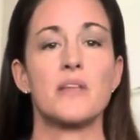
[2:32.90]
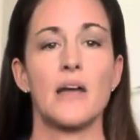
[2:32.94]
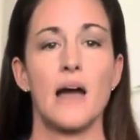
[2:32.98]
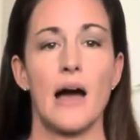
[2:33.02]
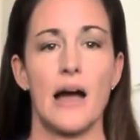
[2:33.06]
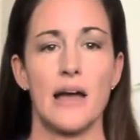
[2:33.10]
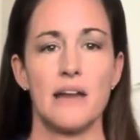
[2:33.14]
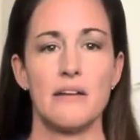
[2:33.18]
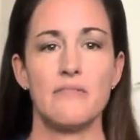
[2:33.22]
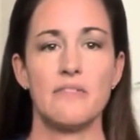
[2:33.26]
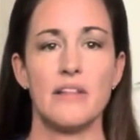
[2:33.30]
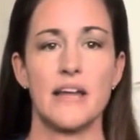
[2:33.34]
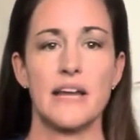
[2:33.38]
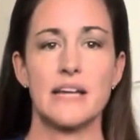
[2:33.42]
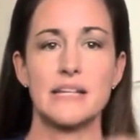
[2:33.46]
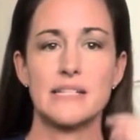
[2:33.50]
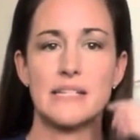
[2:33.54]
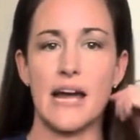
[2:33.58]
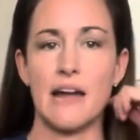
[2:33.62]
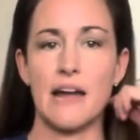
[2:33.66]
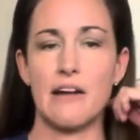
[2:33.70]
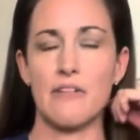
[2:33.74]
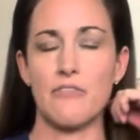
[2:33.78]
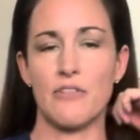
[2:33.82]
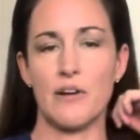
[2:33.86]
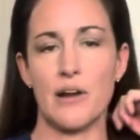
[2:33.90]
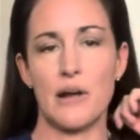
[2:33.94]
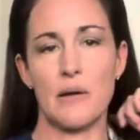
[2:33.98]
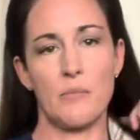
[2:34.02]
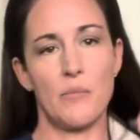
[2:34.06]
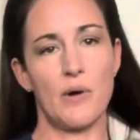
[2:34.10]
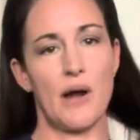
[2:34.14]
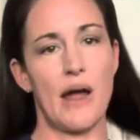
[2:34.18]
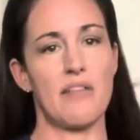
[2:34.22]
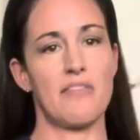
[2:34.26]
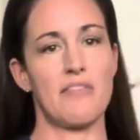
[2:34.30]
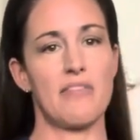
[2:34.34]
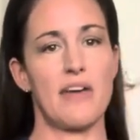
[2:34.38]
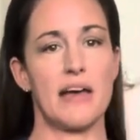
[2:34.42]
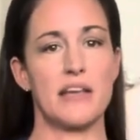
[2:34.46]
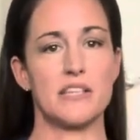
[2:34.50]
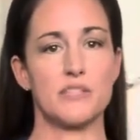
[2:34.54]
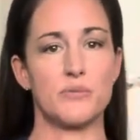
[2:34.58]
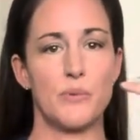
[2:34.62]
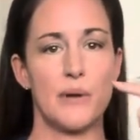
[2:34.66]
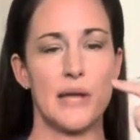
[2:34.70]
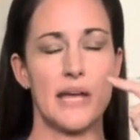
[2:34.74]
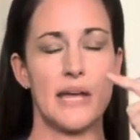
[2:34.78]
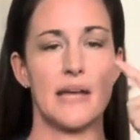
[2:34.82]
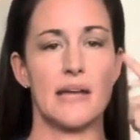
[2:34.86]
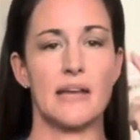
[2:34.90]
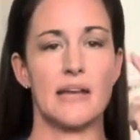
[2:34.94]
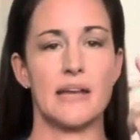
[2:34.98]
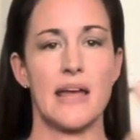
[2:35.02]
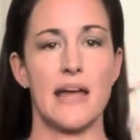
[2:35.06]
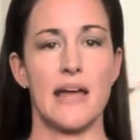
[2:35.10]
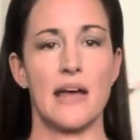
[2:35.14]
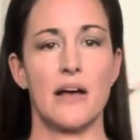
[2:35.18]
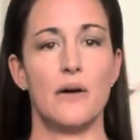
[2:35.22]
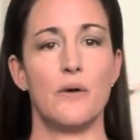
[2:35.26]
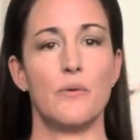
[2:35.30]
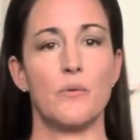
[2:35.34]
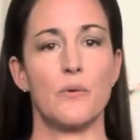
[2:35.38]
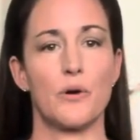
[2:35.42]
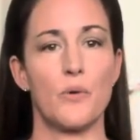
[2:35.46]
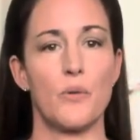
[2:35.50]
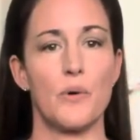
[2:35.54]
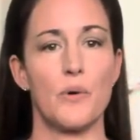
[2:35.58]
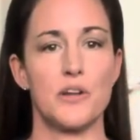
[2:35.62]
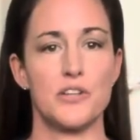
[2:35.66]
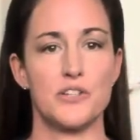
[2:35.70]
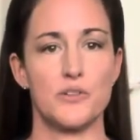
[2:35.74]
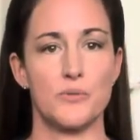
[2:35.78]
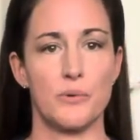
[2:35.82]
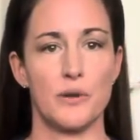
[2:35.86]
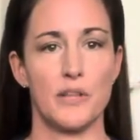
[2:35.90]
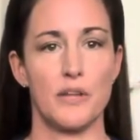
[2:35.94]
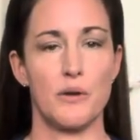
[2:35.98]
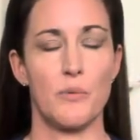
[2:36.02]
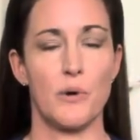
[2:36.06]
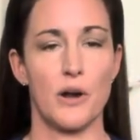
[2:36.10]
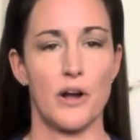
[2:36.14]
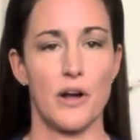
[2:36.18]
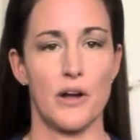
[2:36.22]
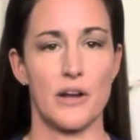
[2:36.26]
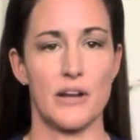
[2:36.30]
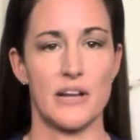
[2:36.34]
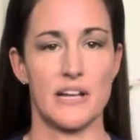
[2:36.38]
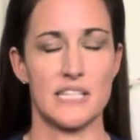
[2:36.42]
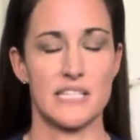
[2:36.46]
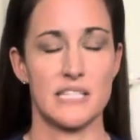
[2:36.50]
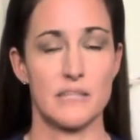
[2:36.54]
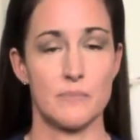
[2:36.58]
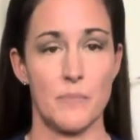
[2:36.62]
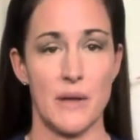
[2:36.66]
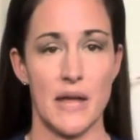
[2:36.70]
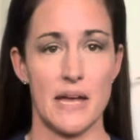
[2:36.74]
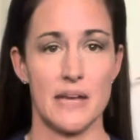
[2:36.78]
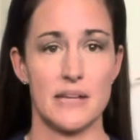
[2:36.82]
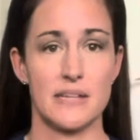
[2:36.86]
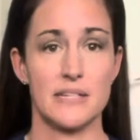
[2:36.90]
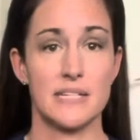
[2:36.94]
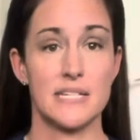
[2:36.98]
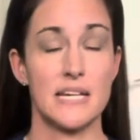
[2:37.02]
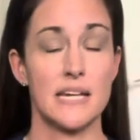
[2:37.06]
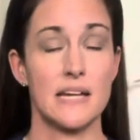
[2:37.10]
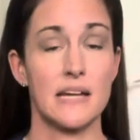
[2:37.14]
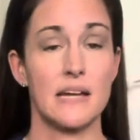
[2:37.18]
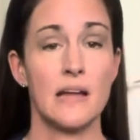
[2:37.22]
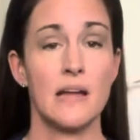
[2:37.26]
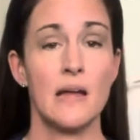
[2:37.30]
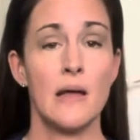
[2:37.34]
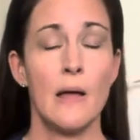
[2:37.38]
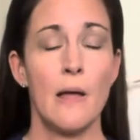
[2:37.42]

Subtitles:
Kind of like a diaphragm breath. As we inhale, we're going to really work on expanding